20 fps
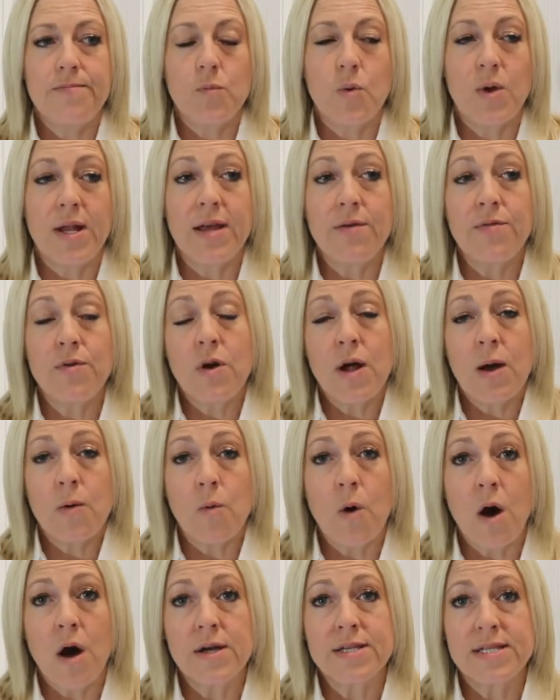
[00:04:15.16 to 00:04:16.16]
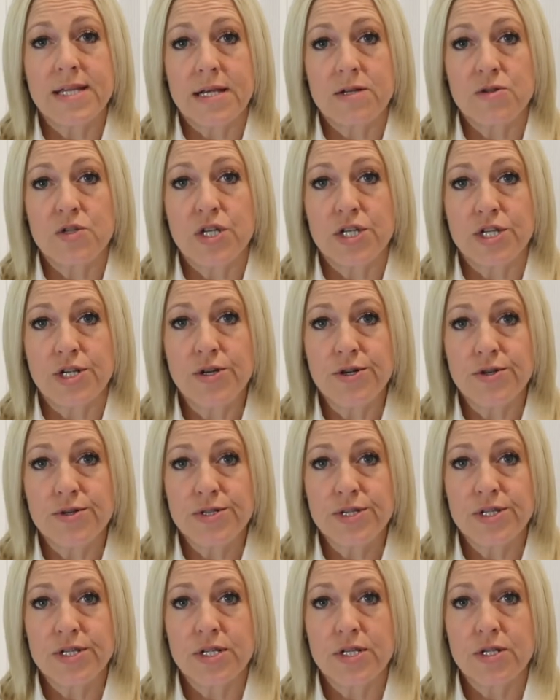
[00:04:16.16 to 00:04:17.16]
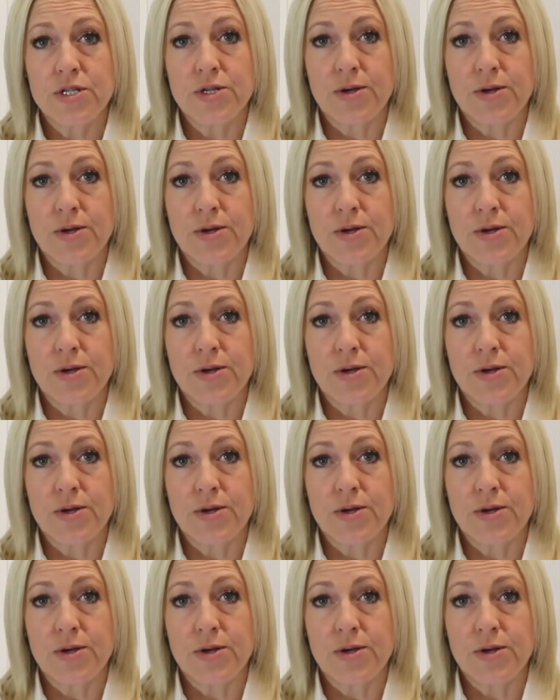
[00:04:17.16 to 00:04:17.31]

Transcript: whenever I was introduced